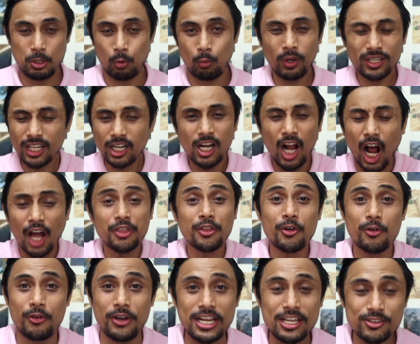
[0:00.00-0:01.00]
What are
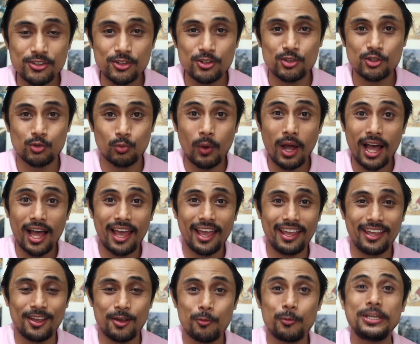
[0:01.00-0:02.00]
other reasons
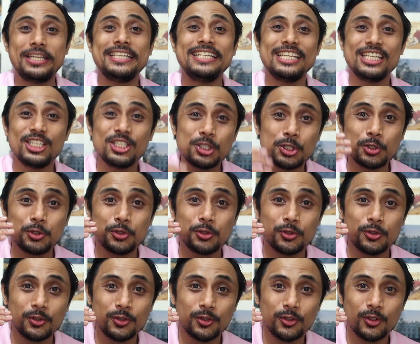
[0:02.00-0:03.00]
why we need to
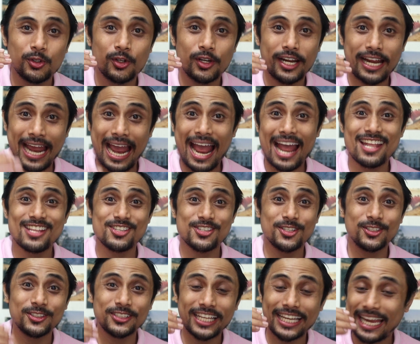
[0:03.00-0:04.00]

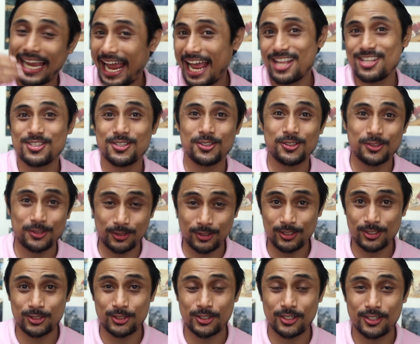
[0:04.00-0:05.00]
cancel the cancel
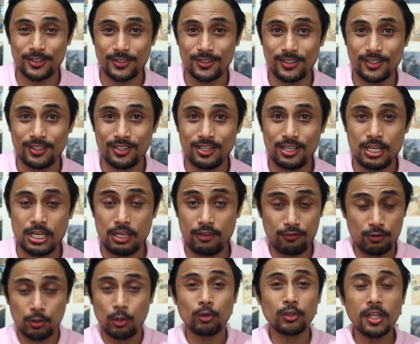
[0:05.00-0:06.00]
culture? If
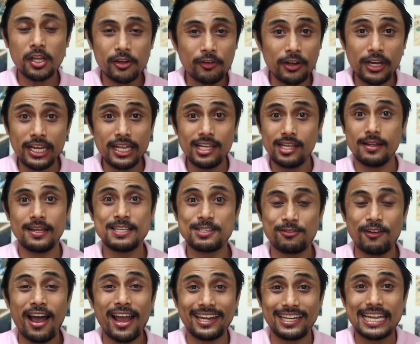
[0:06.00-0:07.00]
you don't agree, it's
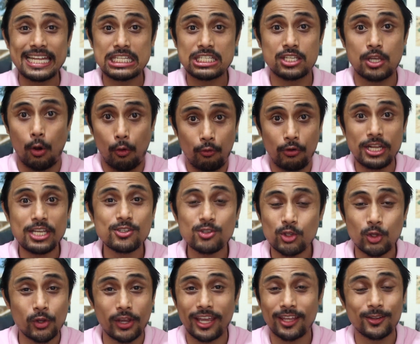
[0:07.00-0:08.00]
fine. Let's
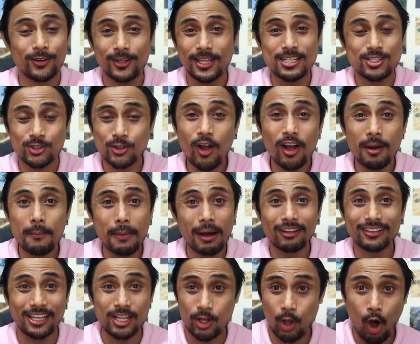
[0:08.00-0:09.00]
reason together. Let's talk
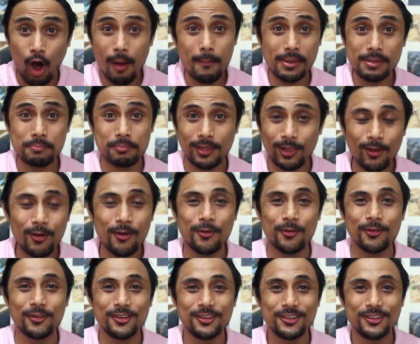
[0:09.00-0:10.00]
about it. Comment below.